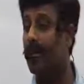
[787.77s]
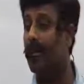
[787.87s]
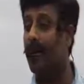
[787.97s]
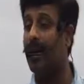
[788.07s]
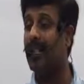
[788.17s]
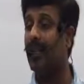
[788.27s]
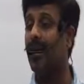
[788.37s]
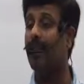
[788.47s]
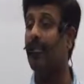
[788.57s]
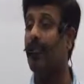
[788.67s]
Third is
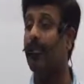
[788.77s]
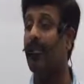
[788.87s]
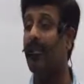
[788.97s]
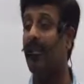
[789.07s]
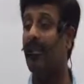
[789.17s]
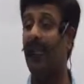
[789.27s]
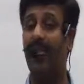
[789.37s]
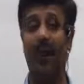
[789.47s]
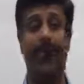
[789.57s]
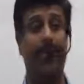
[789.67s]
going from
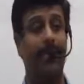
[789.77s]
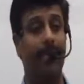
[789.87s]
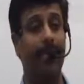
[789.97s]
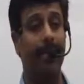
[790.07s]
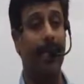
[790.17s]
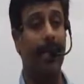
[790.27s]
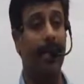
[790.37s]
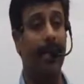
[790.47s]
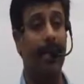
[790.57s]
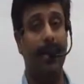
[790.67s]
50.
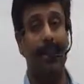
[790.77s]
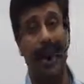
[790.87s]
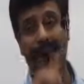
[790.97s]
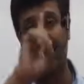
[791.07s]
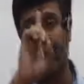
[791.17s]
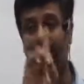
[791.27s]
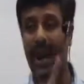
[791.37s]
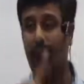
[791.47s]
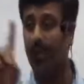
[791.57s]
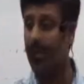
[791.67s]
That is
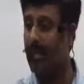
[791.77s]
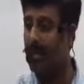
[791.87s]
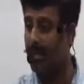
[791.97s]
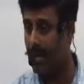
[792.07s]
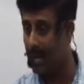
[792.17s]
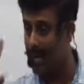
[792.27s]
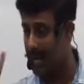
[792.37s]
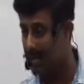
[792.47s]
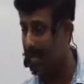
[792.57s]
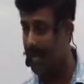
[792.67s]
without
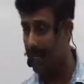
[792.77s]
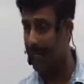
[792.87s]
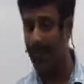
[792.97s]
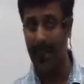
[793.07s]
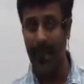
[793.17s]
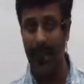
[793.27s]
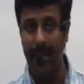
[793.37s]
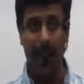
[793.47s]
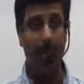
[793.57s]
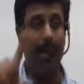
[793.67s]
replacement.
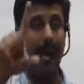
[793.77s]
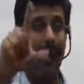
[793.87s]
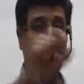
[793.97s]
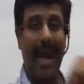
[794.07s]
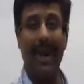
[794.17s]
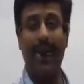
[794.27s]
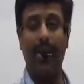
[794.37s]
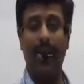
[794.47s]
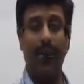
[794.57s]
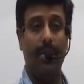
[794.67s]
Now,
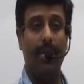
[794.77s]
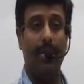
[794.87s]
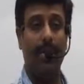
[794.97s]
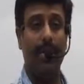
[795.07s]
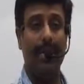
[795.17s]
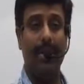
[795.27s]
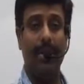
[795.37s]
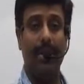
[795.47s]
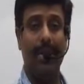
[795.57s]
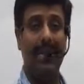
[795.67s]
9
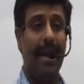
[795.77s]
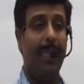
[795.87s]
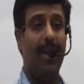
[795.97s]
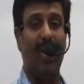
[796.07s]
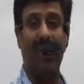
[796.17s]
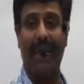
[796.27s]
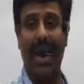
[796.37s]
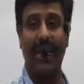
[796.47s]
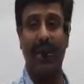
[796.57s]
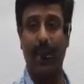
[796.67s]
sample of
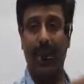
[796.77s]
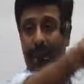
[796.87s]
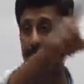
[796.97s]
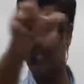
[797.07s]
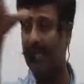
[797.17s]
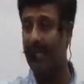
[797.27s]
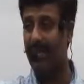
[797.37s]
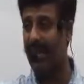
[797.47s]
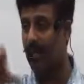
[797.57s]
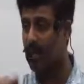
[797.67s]
9 students from
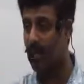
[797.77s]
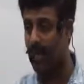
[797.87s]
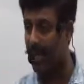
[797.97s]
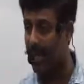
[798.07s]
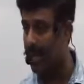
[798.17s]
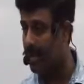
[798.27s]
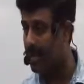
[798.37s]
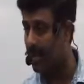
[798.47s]
70 was to be collected.